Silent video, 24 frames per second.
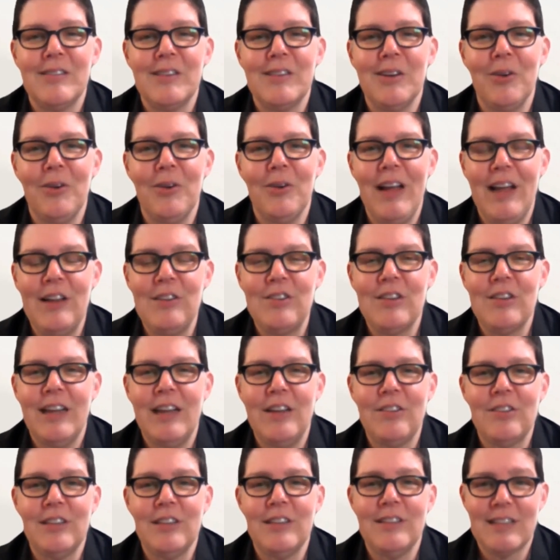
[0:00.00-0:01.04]
So
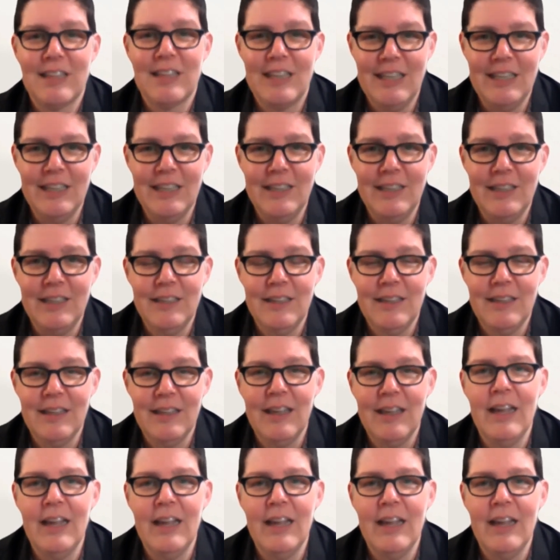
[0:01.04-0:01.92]
education is key.